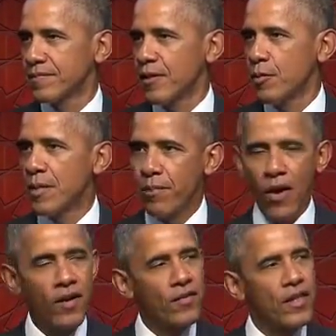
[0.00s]
You've been
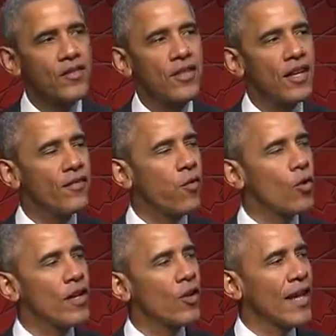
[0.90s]
part of this city for
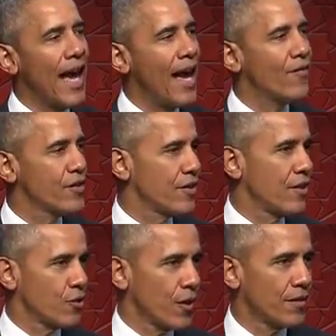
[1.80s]
nearly half a
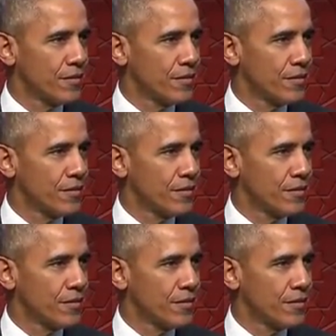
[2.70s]
century.